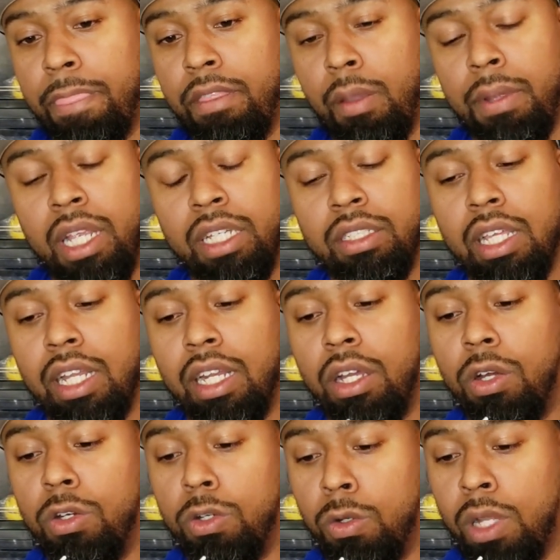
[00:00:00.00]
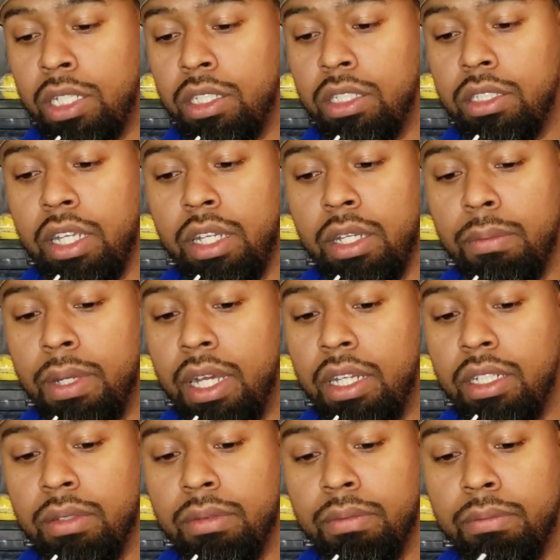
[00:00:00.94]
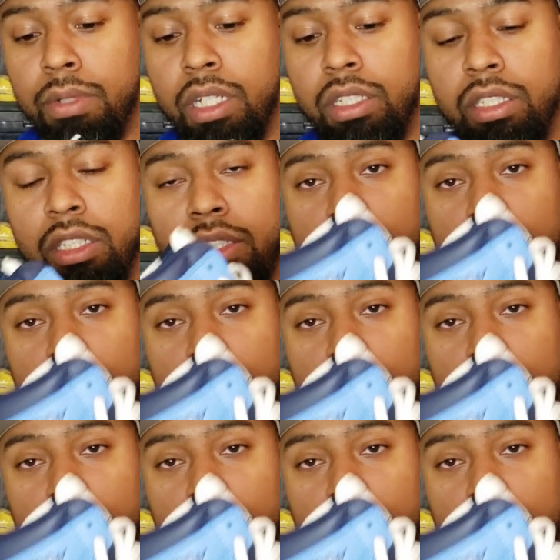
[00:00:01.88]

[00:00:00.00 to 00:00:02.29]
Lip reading: There's not a whole lot to say about it, but just